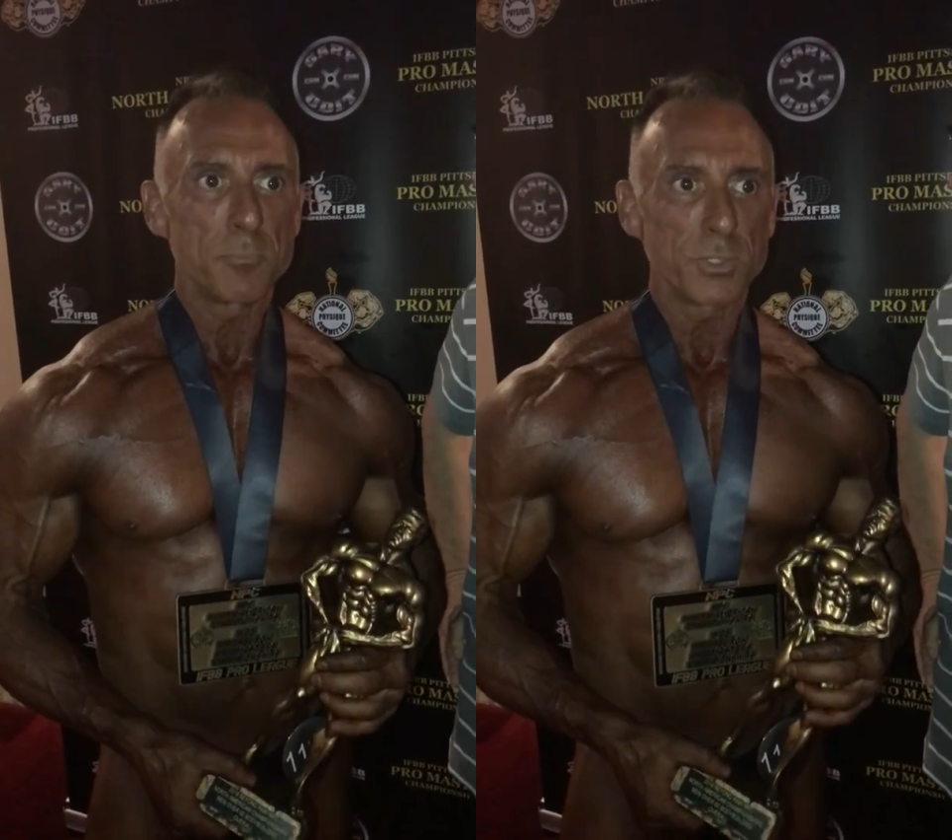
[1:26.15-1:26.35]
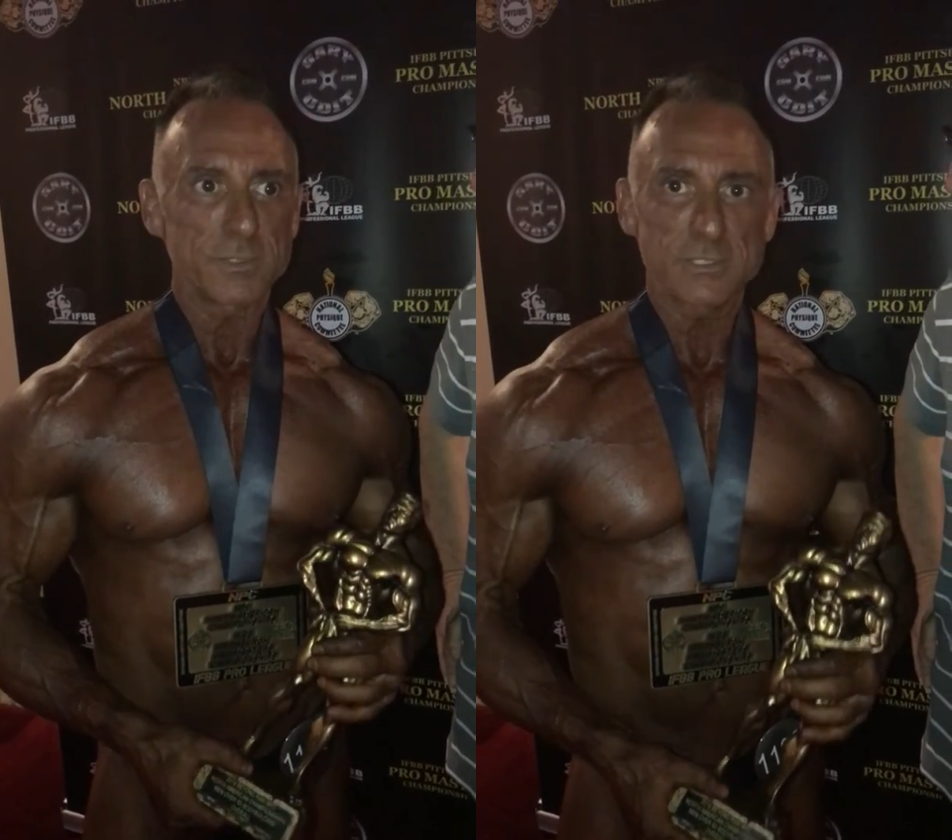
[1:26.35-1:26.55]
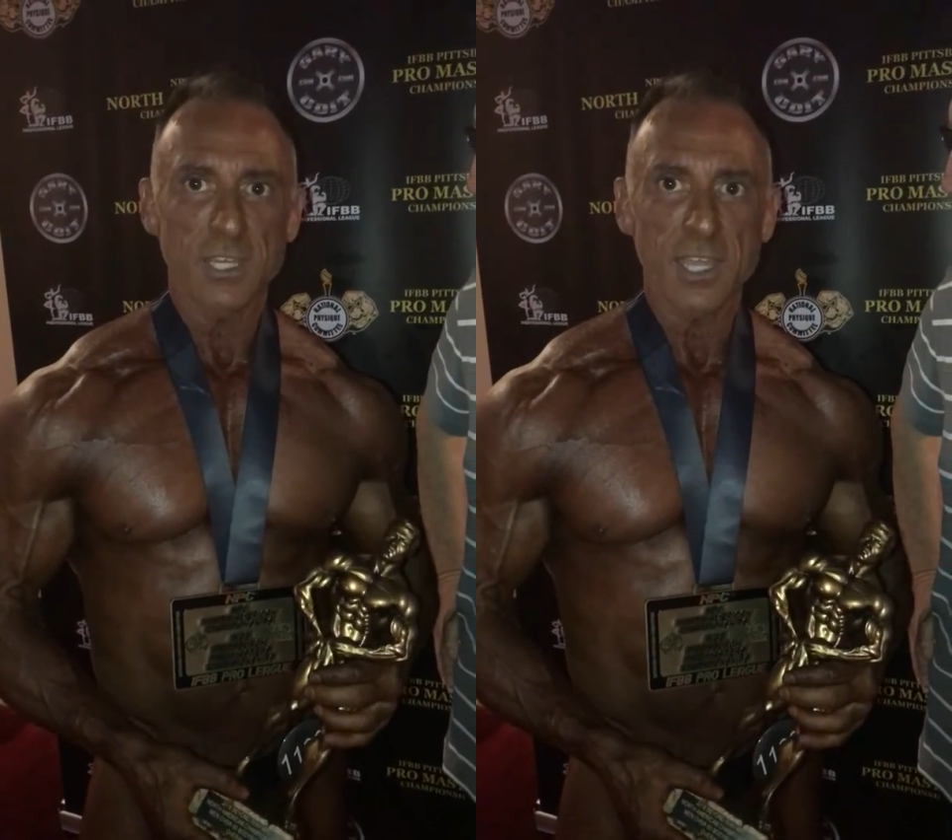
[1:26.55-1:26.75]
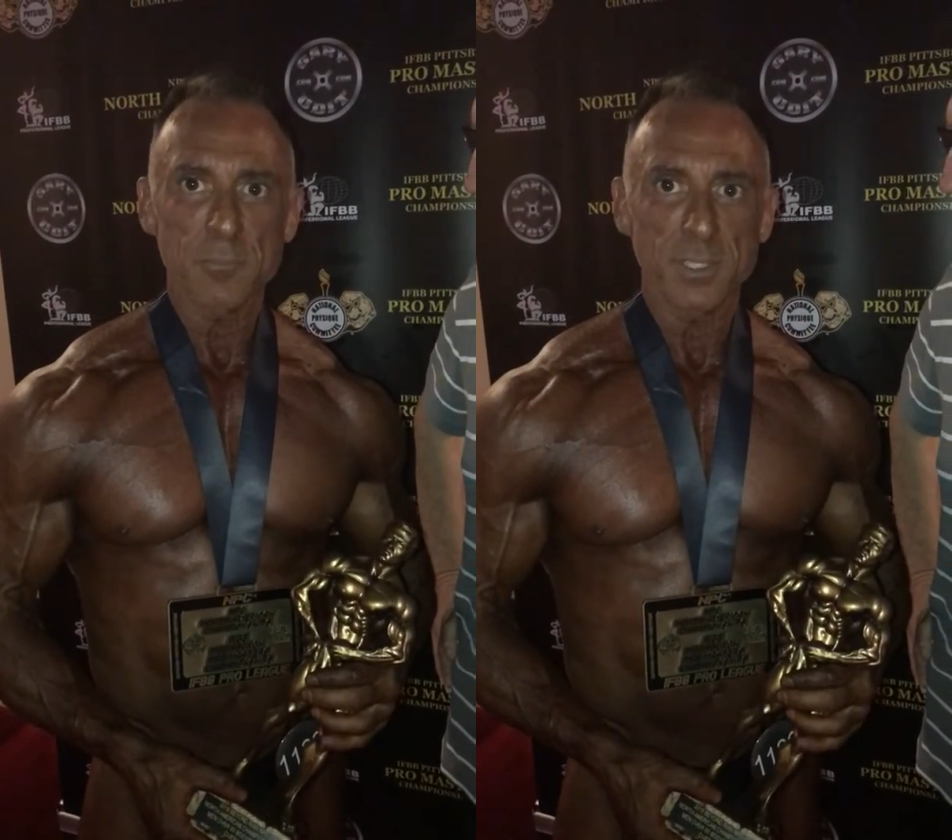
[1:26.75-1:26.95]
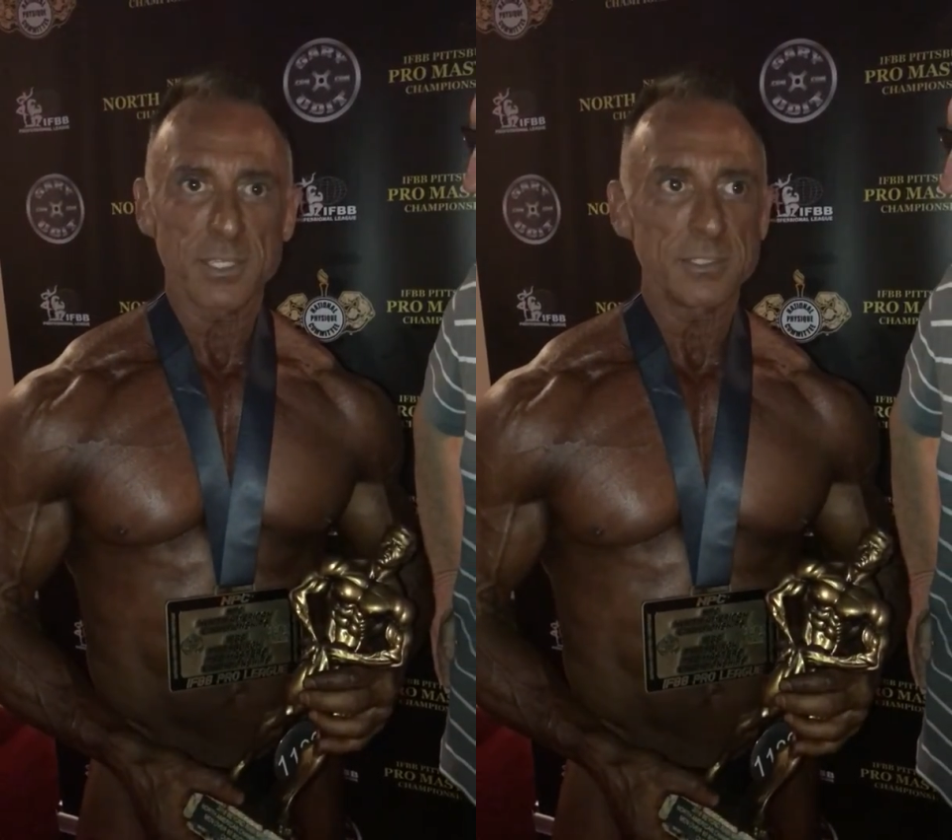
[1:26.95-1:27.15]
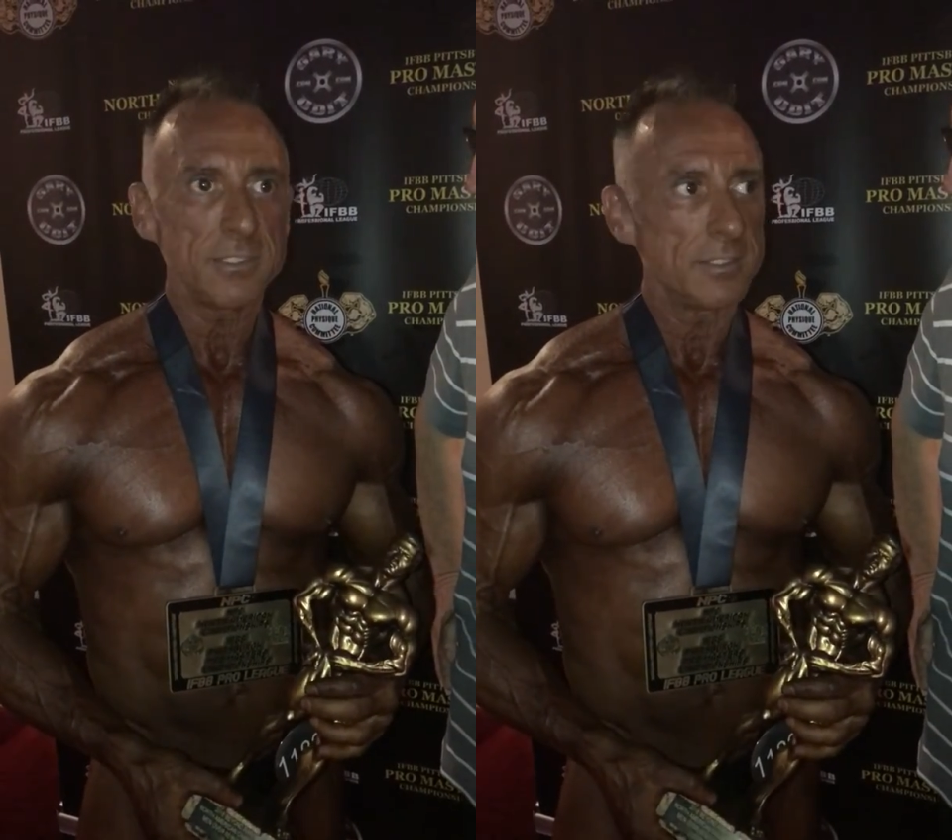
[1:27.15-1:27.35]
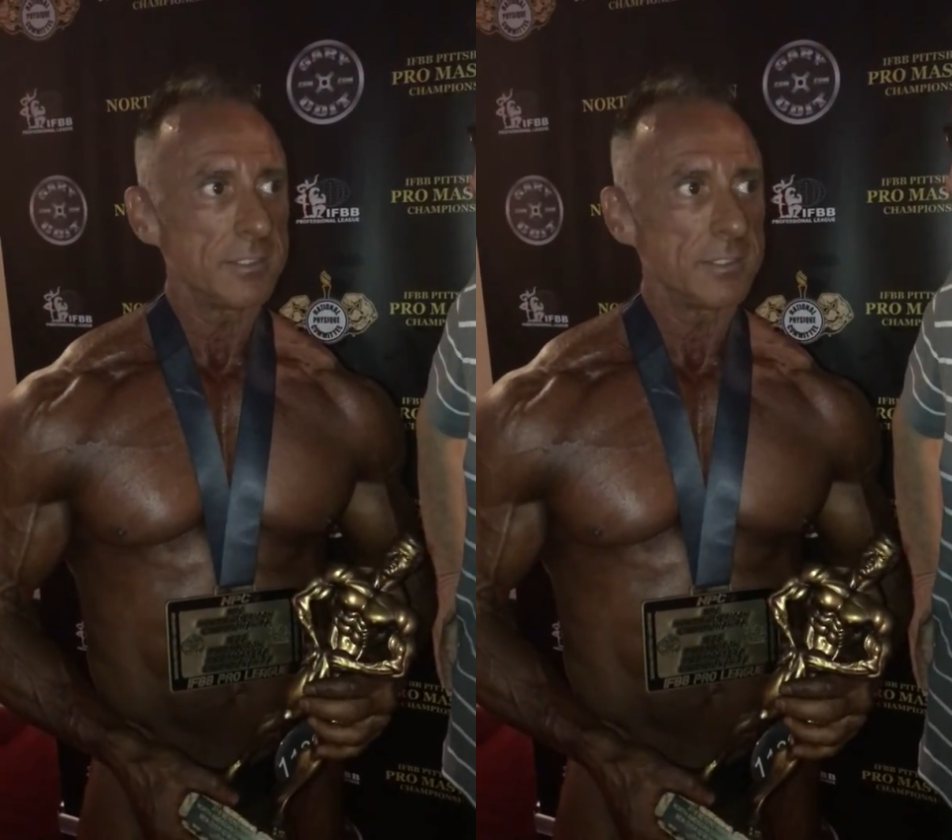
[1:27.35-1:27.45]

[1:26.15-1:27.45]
put the time in,